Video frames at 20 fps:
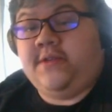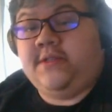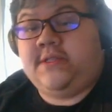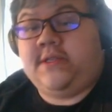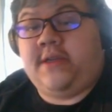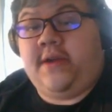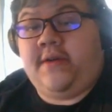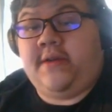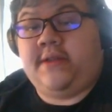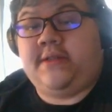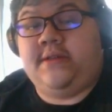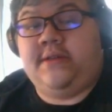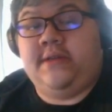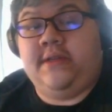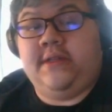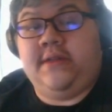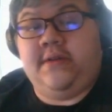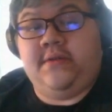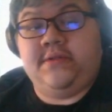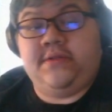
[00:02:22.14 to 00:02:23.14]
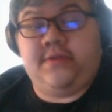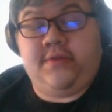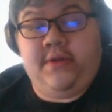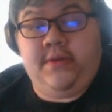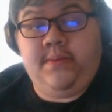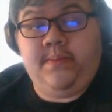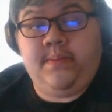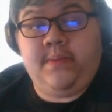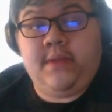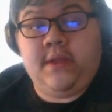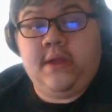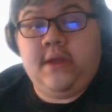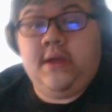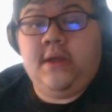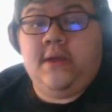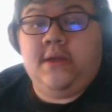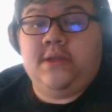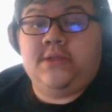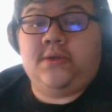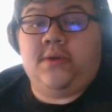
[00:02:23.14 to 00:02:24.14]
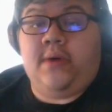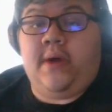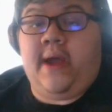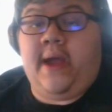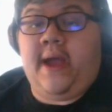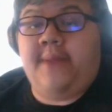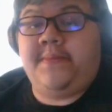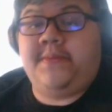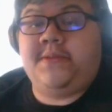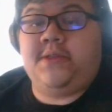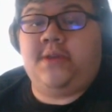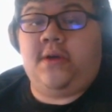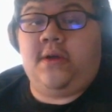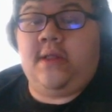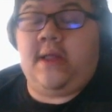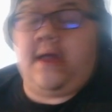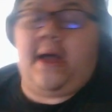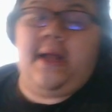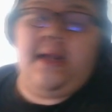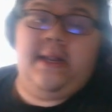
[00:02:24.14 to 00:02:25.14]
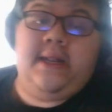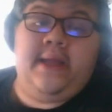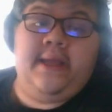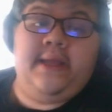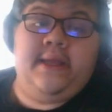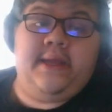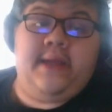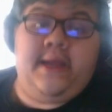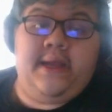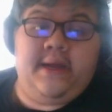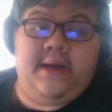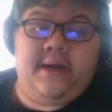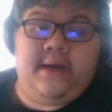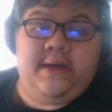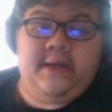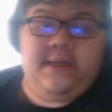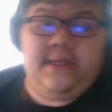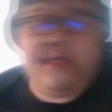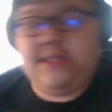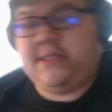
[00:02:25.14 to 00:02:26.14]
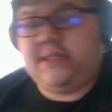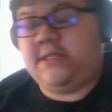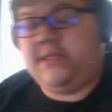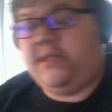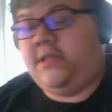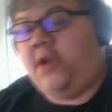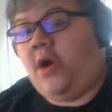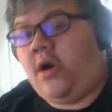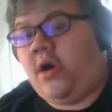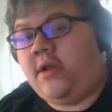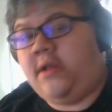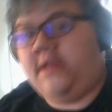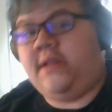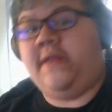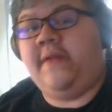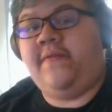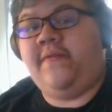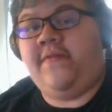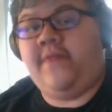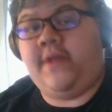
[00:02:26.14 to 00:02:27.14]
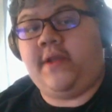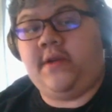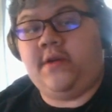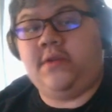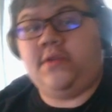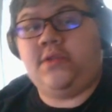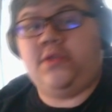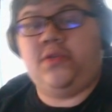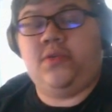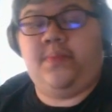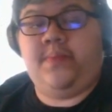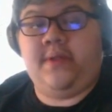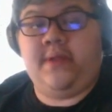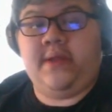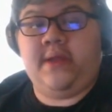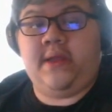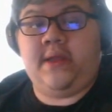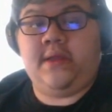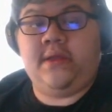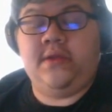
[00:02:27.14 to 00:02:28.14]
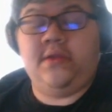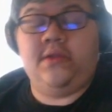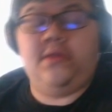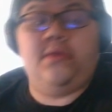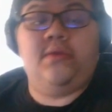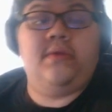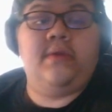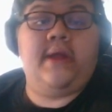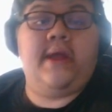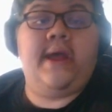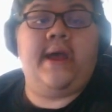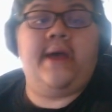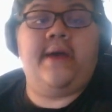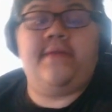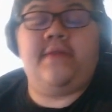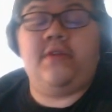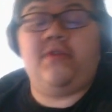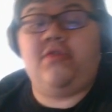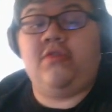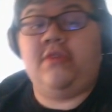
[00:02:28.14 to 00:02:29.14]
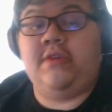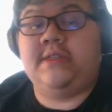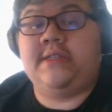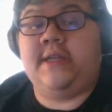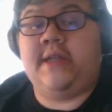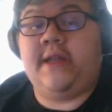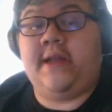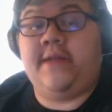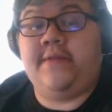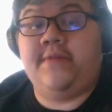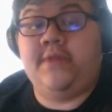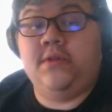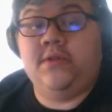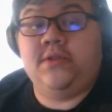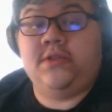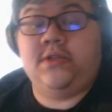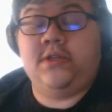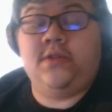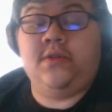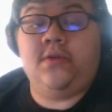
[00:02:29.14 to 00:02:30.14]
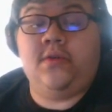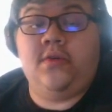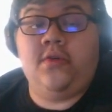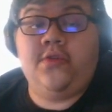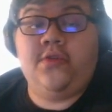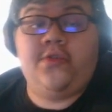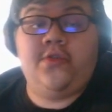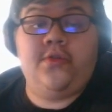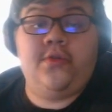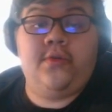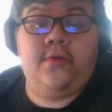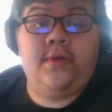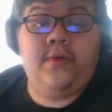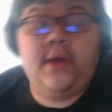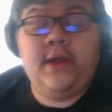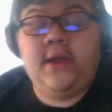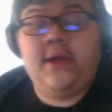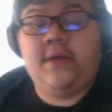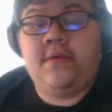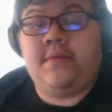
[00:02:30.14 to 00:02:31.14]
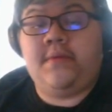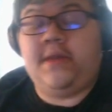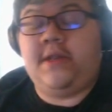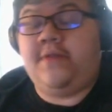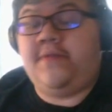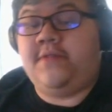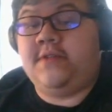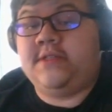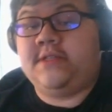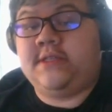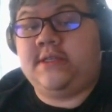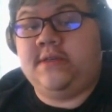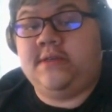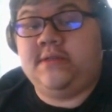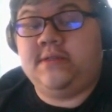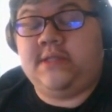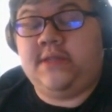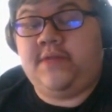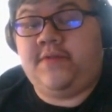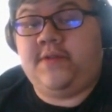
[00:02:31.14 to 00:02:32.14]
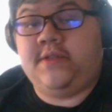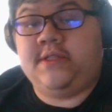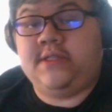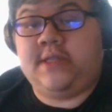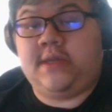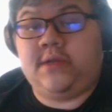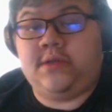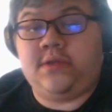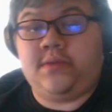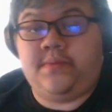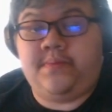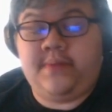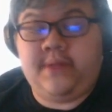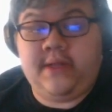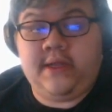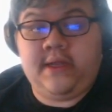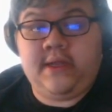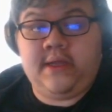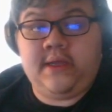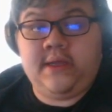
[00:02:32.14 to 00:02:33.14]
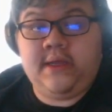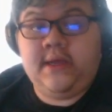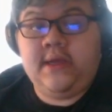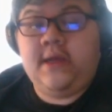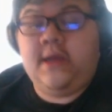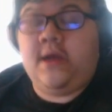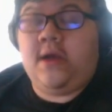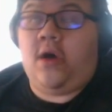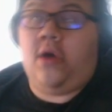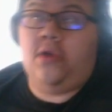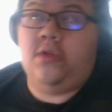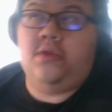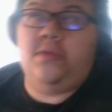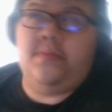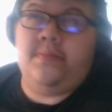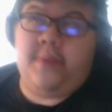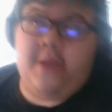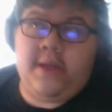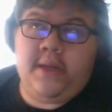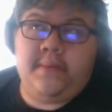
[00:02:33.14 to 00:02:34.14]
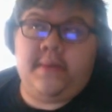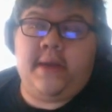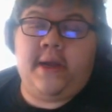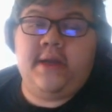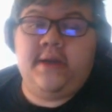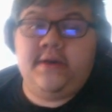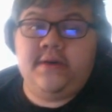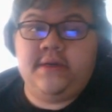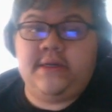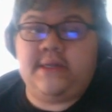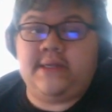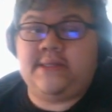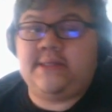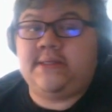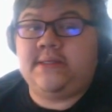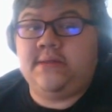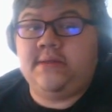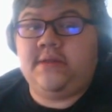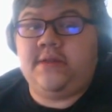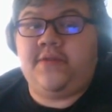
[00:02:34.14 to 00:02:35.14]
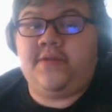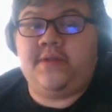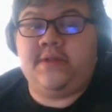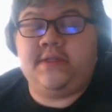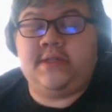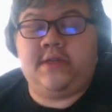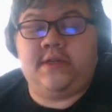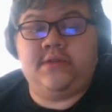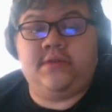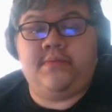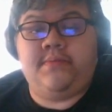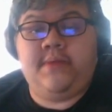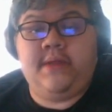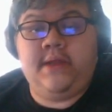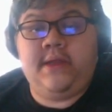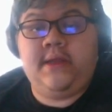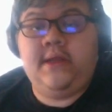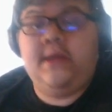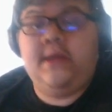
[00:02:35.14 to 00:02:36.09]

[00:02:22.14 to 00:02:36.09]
character in our screen. So Absol, unlike Gengar, is not difficult to play. You don't have a 3-state evolution to go through with different skills, different styles of play, or be it minor, there's still different styles of play.